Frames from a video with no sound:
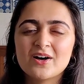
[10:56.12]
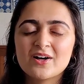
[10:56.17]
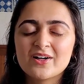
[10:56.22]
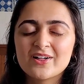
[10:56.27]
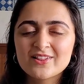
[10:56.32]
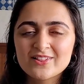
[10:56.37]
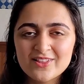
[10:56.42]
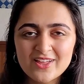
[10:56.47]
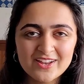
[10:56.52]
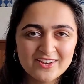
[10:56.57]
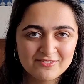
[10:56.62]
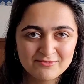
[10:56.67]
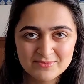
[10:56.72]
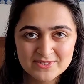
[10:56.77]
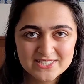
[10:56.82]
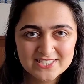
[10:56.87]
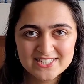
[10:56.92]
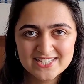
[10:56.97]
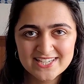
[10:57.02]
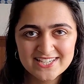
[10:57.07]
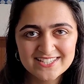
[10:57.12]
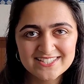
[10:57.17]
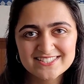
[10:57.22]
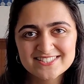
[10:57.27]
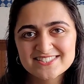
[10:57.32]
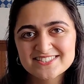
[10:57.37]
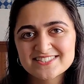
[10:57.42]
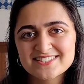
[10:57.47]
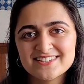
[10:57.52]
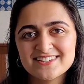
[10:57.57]
a lot of
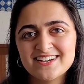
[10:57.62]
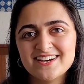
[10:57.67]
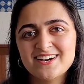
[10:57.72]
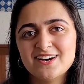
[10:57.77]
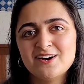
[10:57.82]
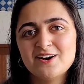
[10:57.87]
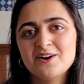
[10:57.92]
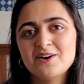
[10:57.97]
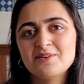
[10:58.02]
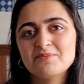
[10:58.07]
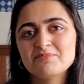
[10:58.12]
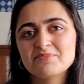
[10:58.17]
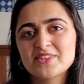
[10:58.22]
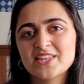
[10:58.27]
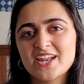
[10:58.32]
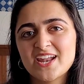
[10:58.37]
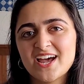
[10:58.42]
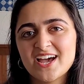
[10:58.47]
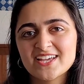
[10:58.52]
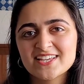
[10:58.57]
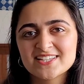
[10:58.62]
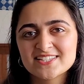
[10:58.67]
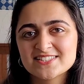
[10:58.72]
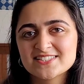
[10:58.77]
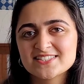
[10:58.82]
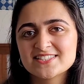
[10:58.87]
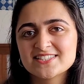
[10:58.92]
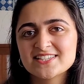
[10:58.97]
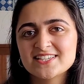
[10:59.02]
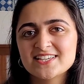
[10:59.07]
mistakes that I can
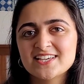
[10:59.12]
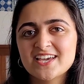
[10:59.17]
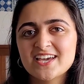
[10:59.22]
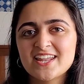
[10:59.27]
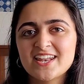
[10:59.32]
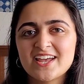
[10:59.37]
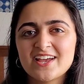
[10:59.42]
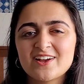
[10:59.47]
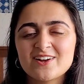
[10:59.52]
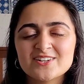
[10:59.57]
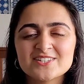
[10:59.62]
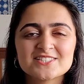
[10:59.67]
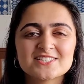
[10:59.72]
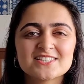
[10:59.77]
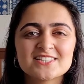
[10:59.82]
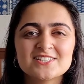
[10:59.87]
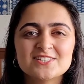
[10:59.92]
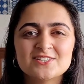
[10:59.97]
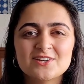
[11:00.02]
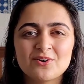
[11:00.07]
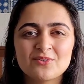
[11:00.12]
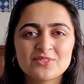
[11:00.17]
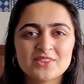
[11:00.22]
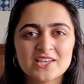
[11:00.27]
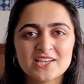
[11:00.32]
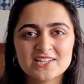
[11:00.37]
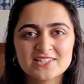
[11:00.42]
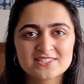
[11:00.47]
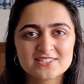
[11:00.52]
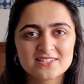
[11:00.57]
see, and I honestly don't
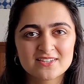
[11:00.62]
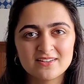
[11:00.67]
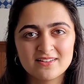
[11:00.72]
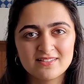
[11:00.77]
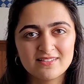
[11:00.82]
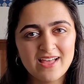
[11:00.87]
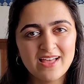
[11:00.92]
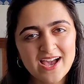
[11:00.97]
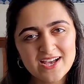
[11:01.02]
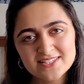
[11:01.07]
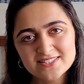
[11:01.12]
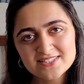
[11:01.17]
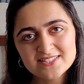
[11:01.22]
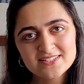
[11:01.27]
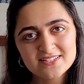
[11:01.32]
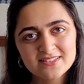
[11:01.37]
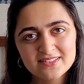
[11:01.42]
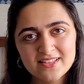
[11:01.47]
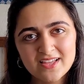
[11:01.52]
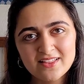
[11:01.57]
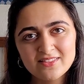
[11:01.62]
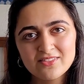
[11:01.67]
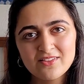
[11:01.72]
think it's gonna last that